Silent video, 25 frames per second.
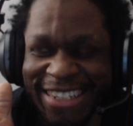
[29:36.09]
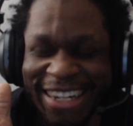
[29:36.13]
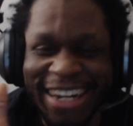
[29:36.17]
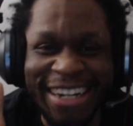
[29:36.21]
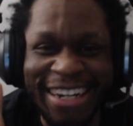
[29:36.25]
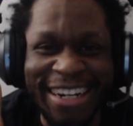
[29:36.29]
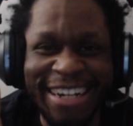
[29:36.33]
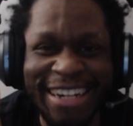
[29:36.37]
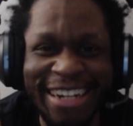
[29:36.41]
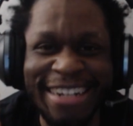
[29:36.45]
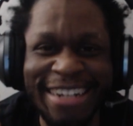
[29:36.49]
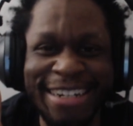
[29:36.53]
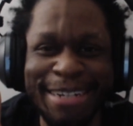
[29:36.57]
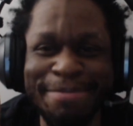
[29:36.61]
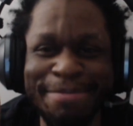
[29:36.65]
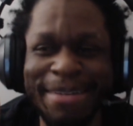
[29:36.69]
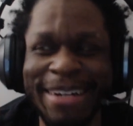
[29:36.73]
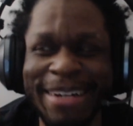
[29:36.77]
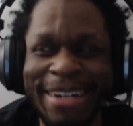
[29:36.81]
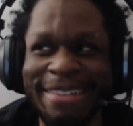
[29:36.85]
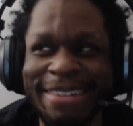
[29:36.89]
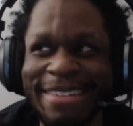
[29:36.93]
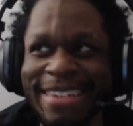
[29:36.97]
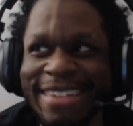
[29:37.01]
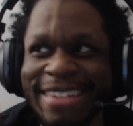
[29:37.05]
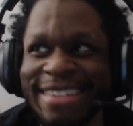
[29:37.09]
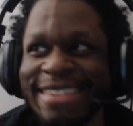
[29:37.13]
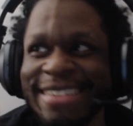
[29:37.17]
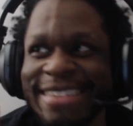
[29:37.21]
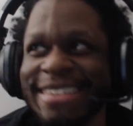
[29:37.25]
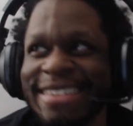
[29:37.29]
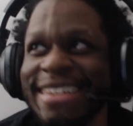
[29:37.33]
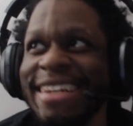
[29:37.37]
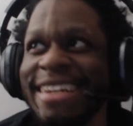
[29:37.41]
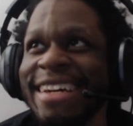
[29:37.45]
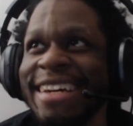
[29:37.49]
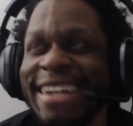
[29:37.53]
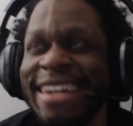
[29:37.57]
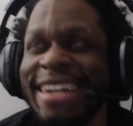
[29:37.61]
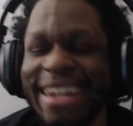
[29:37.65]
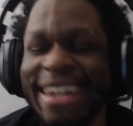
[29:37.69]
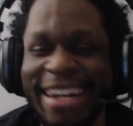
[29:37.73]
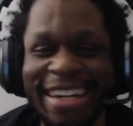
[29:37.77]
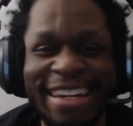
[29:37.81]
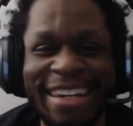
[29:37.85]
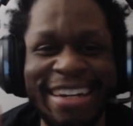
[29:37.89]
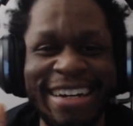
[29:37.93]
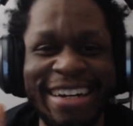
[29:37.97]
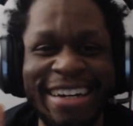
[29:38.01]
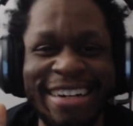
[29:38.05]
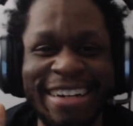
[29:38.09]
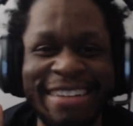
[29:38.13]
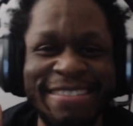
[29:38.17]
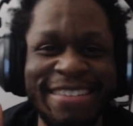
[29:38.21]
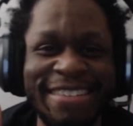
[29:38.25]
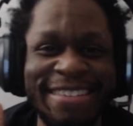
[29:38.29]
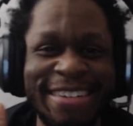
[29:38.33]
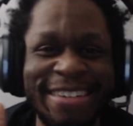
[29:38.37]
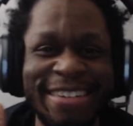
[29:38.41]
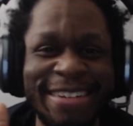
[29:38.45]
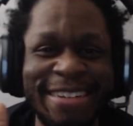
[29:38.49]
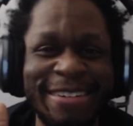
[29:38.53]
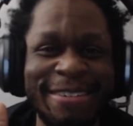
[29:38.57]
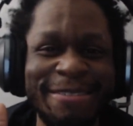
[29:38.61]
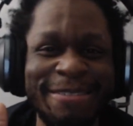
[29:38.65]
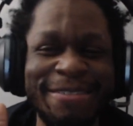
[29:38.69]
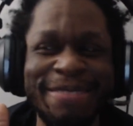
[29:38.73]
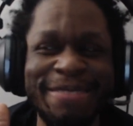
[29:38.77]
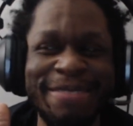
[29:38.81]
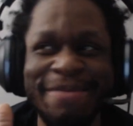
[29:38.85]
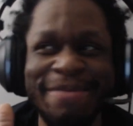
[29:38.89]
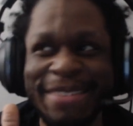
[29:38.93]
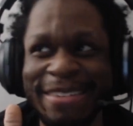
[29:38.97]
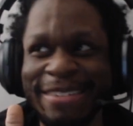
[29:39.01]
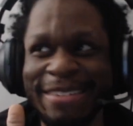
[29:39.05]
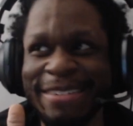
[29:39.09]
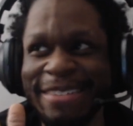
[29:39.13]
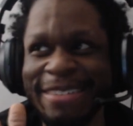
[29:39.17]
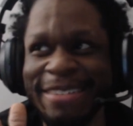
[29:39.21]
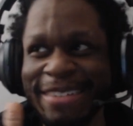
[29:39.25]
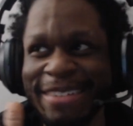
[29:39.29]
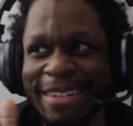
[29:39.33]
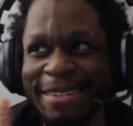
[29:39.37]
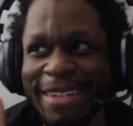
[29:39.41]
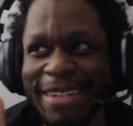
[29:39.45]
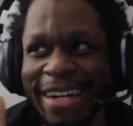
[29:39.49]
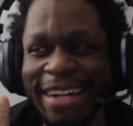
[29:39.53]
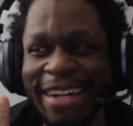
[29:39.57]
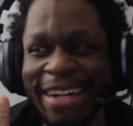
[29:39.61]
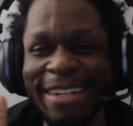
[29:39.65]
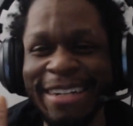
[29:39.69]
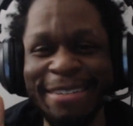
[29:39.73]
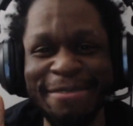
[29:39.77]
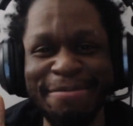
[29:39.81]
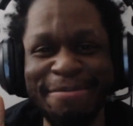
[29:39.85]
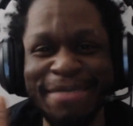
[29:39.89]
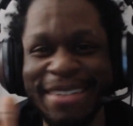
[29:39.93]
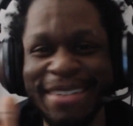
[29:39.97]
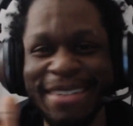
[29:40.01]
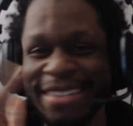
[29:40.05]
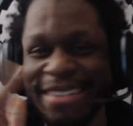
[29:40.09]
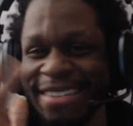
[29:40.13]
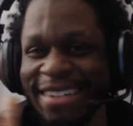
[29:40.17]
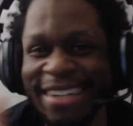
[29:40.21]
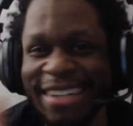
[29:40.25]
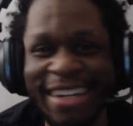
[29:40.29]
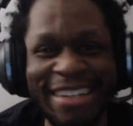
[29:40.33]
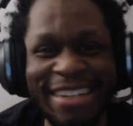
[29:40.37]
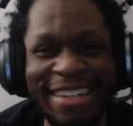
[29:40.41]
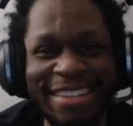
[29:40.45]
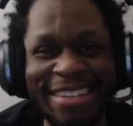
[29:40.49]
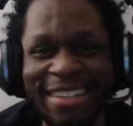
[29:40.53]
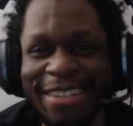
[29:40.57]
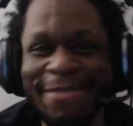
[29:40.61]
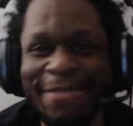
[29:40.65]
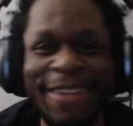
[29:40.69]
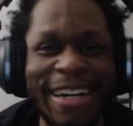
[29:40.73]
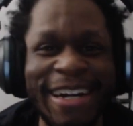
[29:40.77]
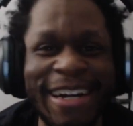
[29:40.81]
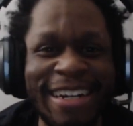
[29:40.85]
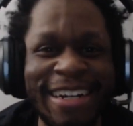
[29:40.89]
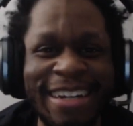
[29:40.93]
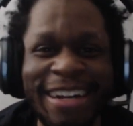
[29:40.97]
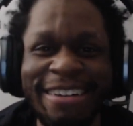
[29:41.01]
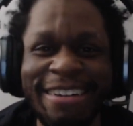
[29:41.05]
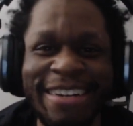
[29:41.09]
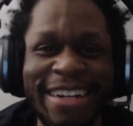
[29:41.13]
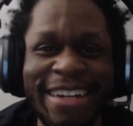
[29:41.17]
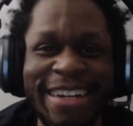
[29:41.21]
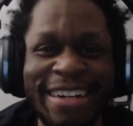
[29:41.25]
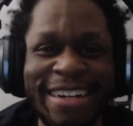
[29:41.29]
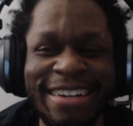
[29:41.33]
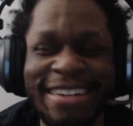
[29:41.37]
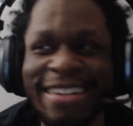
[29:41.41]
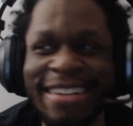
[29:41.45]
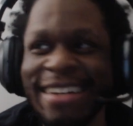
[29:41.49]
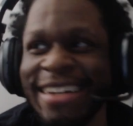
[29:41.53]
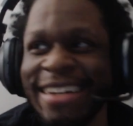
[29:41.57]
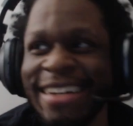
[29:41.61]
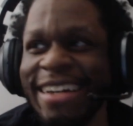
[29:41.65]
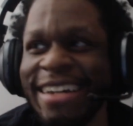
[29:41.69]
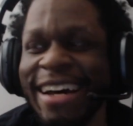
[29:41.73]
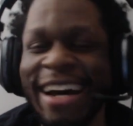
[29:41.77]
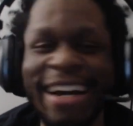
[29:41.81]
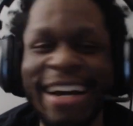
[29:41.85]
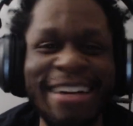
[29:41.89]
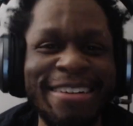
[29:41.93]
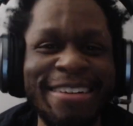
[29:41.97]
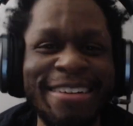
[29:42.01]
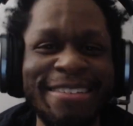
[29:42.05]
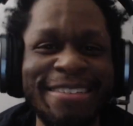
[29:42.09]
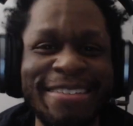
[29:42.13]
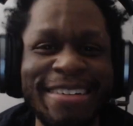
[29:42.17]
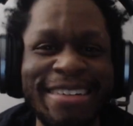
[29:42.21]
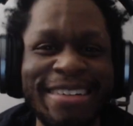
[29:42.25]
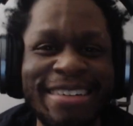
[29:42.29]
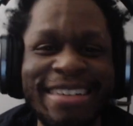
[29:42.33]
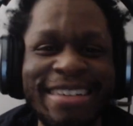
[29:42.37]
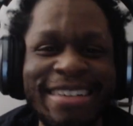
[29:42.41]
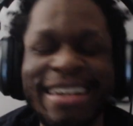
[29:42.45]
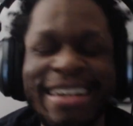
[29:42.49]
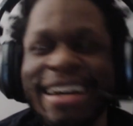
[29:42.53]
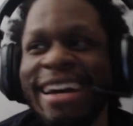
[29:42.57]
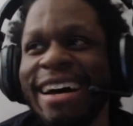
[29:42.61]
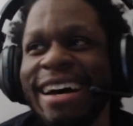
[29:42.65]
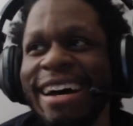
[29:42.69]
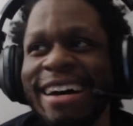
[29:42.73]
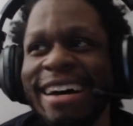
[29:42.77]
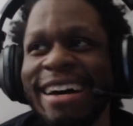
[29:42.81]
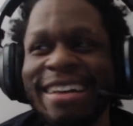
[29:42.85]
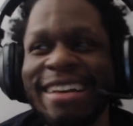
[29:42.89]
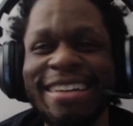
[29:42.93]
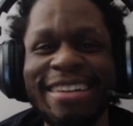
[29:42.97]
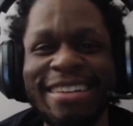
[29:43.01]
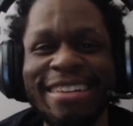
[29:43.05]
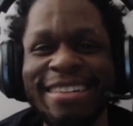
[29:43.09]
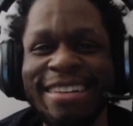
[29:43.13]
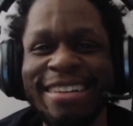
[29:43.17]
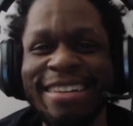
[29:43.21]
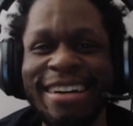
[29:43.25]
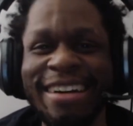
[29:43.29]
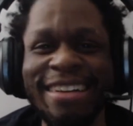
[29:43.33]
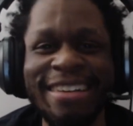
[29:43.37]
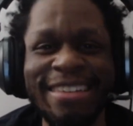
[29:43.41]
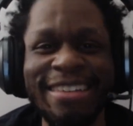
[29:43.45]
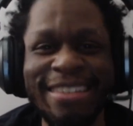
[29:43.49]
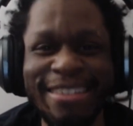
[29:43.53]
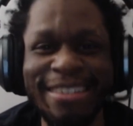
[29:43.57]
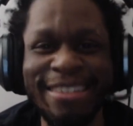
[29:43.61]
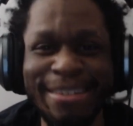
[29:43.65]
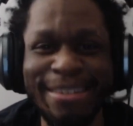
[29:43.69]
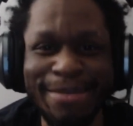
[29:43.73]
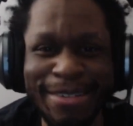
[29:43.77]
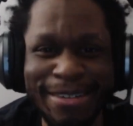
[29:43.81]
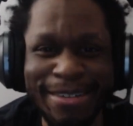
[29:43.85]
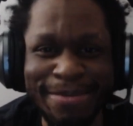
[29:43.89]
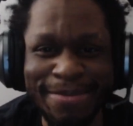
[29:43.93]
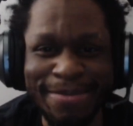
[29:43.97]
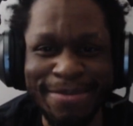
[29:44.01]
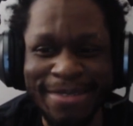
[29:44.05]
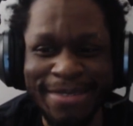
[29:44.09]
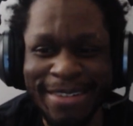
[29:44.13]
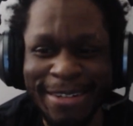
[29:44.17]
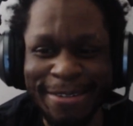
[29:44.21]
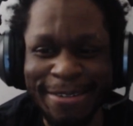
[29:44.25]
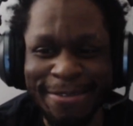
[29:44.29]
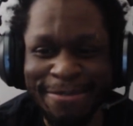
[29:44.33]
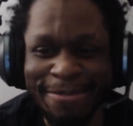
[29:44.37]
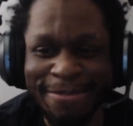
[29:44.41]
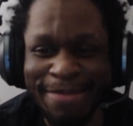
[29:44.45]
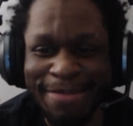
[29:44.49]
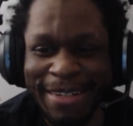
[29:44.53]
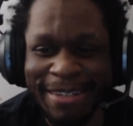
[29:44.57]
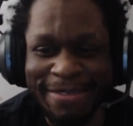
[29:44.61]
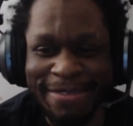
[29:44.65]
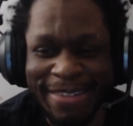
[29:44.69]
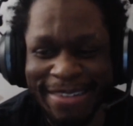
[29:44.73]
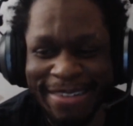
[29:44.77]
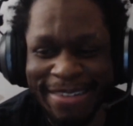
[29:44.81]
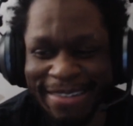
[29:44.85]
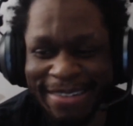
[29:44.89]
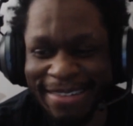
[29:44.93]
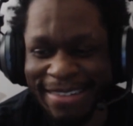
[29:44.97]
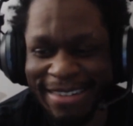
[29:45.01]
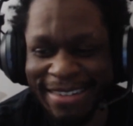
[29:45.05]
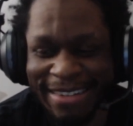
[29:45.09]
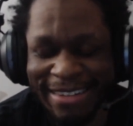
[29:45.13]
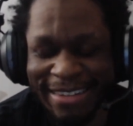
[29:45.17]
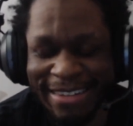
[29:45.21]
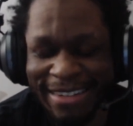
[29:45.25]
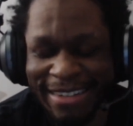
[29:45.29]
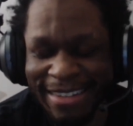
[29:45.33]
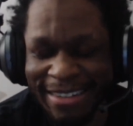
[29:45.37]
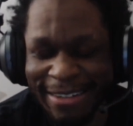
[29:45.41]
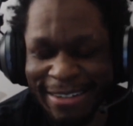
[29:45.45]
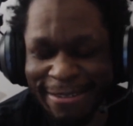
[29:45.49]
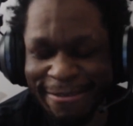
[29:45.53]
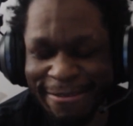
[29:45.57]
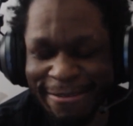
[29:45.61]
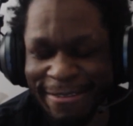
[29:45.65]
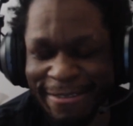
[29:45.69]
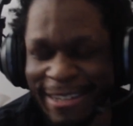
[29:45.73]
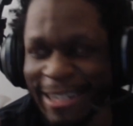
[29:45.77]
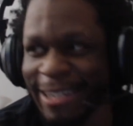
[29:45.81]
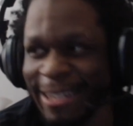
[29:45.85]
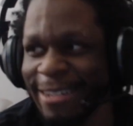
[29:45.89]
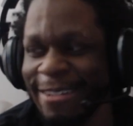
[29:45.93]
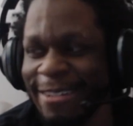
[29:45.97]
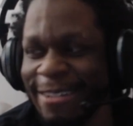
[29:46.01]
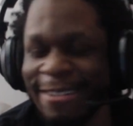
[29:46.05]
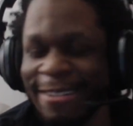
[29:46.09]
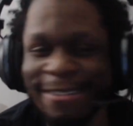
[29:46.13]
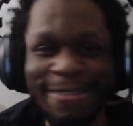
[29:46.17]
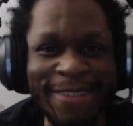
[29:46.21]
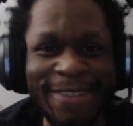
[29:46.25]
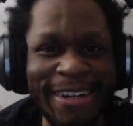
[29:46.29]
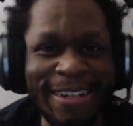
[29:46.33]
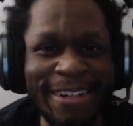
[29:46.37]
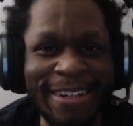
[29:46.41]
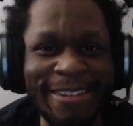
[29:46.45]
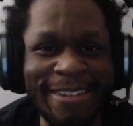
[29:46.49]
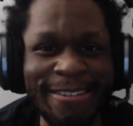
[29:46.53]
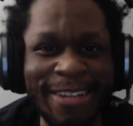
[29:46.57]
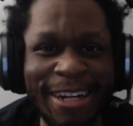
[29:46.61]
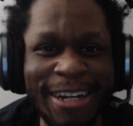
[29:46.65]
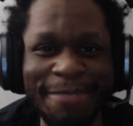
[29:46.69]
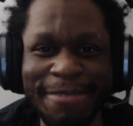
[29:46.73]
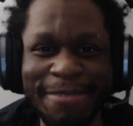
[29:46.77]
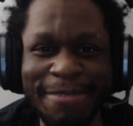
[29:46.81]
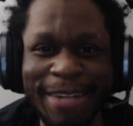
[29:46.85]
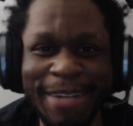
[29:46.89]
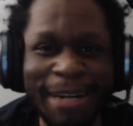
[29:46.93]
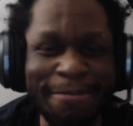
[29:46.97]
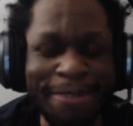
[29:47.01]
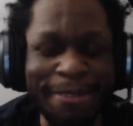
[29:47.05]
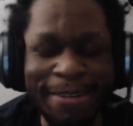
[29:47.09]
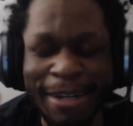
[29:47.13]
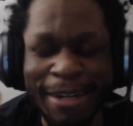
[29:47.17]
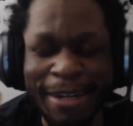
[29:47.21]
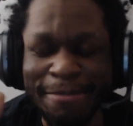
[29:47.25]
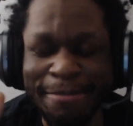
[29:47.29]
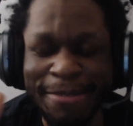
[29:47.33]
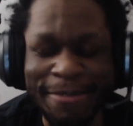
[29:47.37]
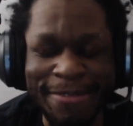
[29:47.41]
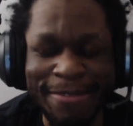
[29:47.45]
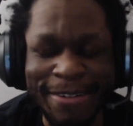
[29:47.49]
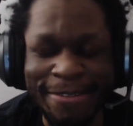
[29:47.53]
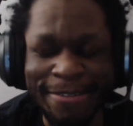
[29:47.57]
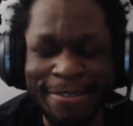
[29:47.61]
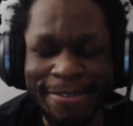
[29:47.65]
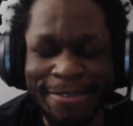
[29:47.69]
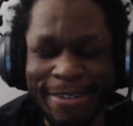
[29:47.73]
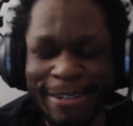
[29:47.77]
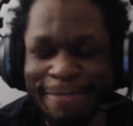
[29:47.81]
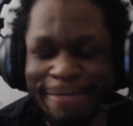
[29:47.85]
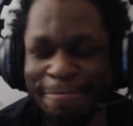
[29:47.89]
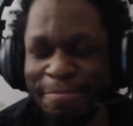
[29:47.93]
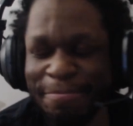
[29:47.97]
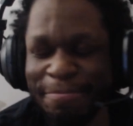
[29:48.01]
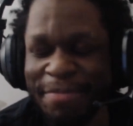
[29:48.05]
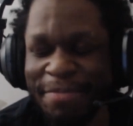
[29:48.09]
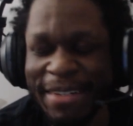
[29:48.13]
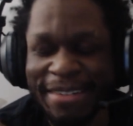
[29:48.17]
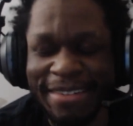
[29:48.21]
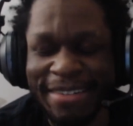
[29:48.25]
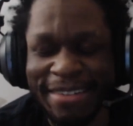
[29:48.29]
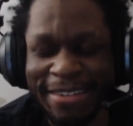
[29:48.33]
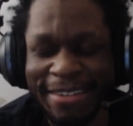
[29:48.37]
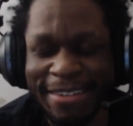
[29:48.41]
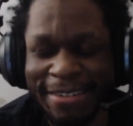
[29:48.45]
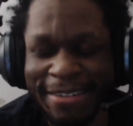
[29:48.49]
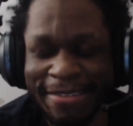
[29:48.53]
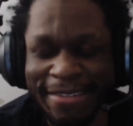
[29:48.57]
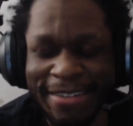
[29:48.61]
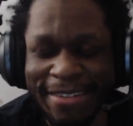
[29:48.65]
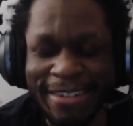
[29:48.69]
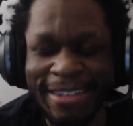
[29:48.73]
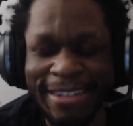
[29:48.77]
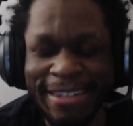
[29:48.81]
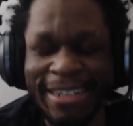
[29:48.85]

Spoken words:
I kind of did it backwards, and I kind of have to start from zero, kind of. But it's like it's fine. I don't care. I enjoy it. I like the YouTube stuff, making videos and all that stuff. So it's fine. I'm effing over it. Instantly over it.